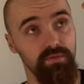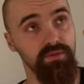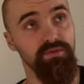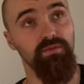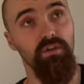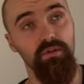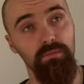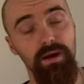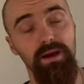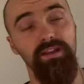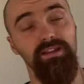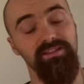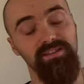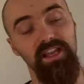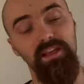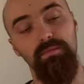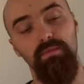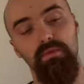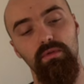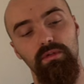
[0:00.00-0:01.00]
wrote by the
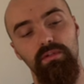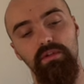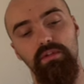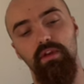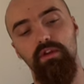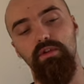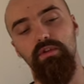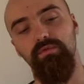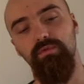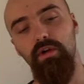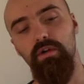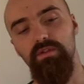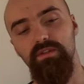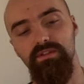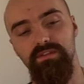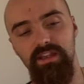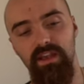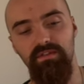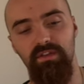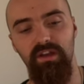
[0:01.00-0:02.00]
same author who wrote The
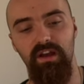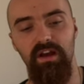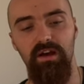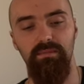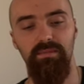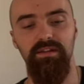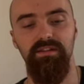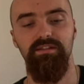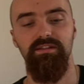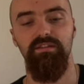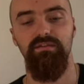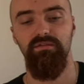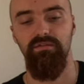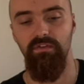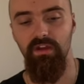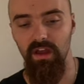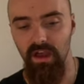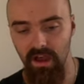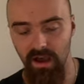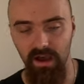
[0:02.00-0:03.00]
Seven Habits of
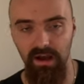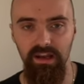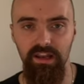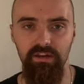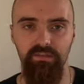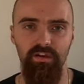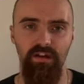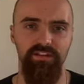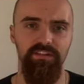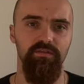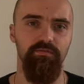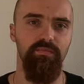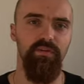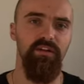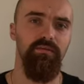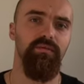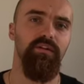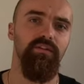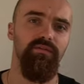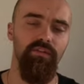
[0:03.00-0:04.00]
Highly Effective
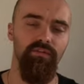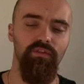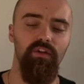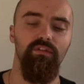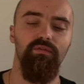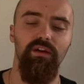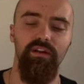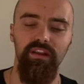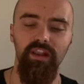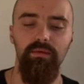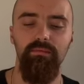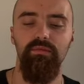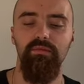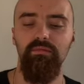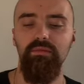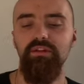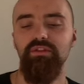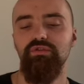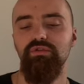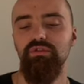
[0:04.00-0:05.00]
People. If you've not read that book,
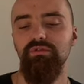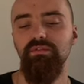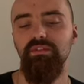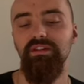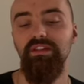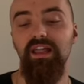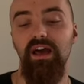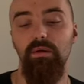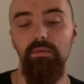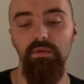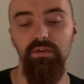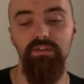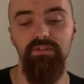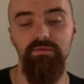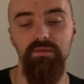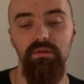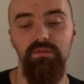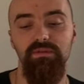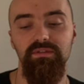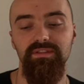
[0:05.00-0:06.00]
make sure you read that one as
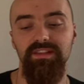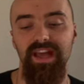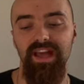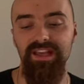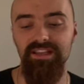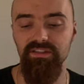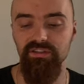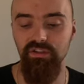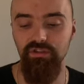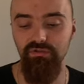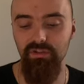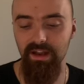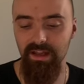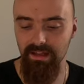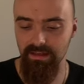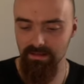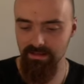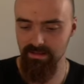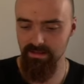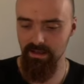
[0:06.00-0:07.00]
well, because that is
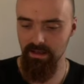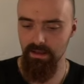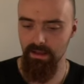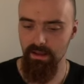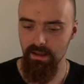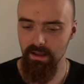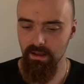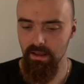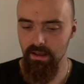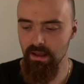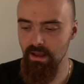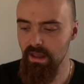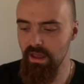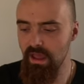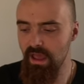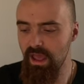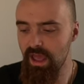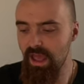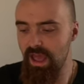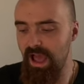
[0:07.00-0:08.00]
great.
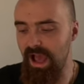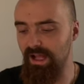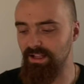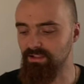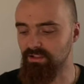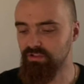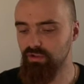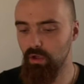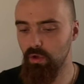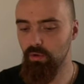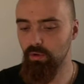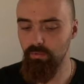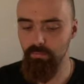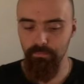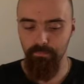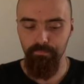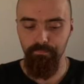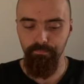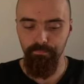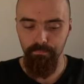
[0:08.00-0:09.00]
And
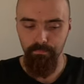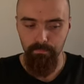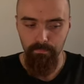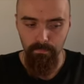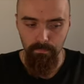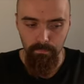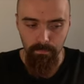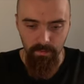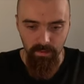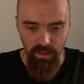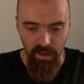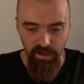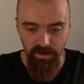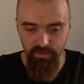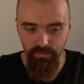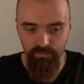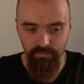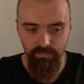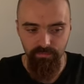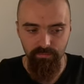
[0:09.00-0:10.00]
so, kind
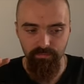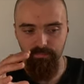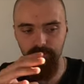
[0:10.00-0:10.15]
of